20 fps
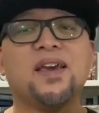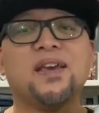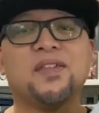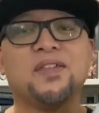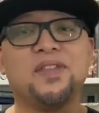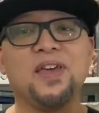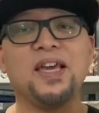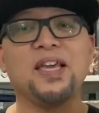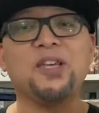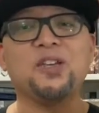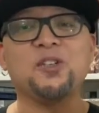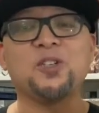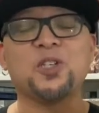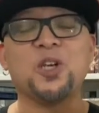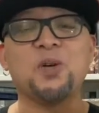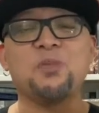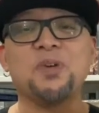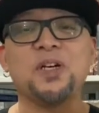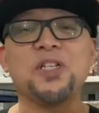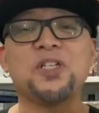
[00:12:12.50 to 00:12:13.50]
Thank you
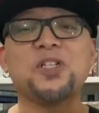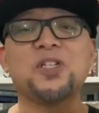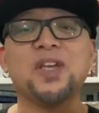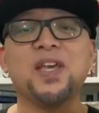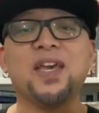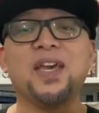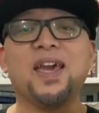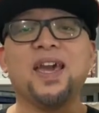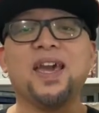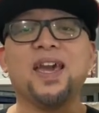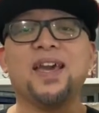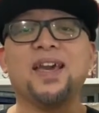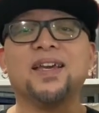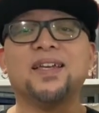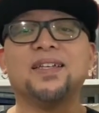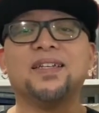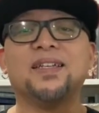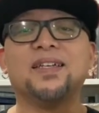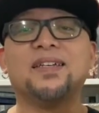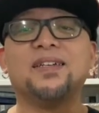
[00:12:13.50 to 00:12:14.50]
so much,
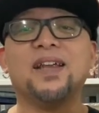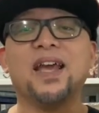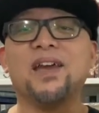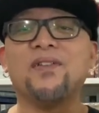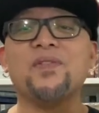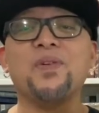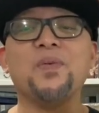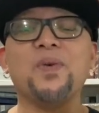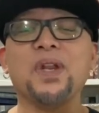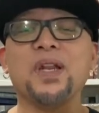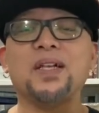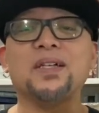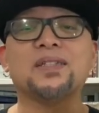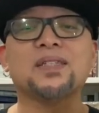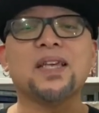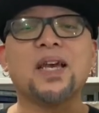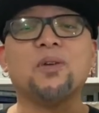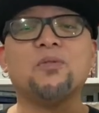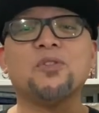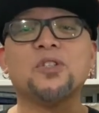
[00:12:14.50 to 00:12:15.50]
and everyone else,
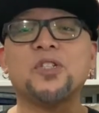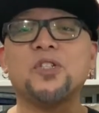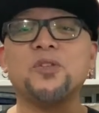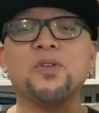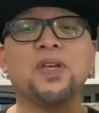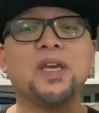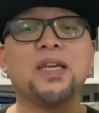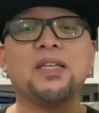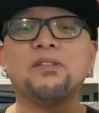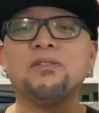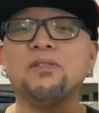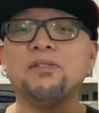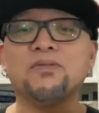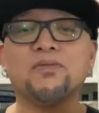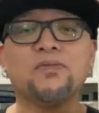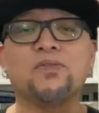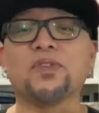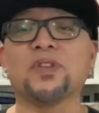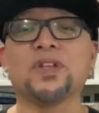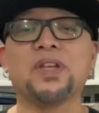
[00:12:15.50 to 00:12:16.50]
I will see you again
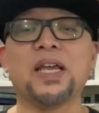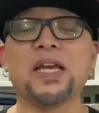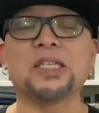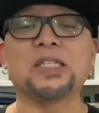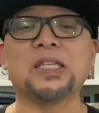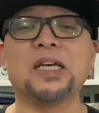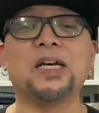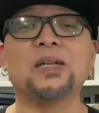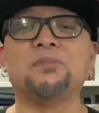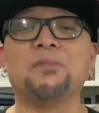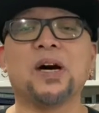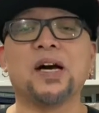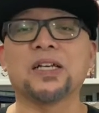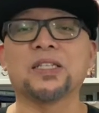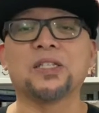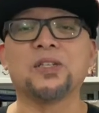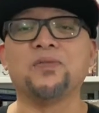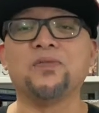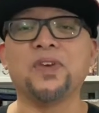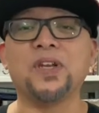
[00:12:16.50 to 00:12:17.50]
for the next
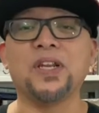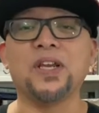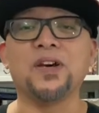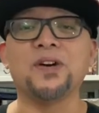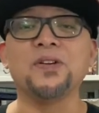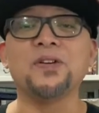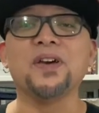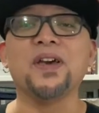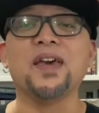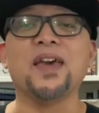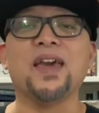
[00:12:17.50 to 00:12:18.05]
unboxing video,